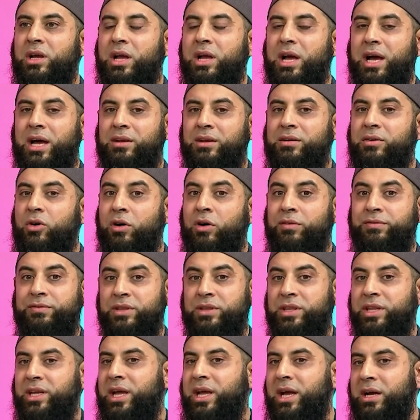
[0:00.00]
And
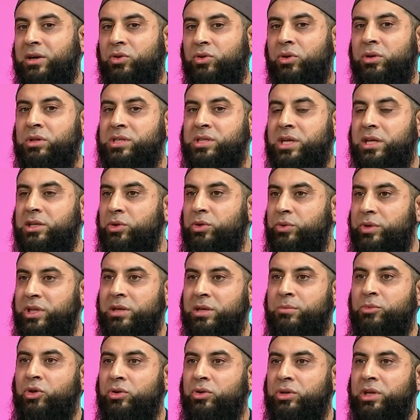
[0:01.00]
often they get calls at 2 in the
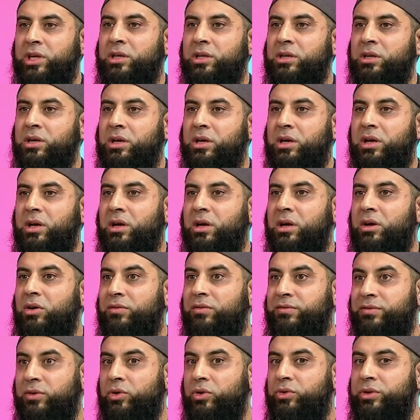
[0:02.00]
morning or
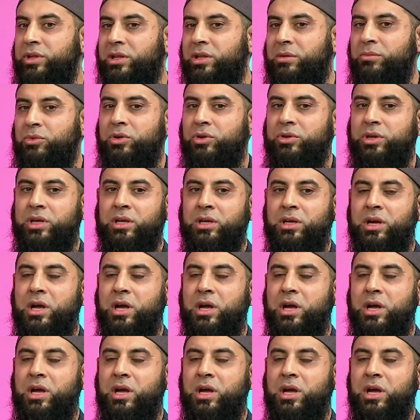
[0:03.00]
4 in the morning,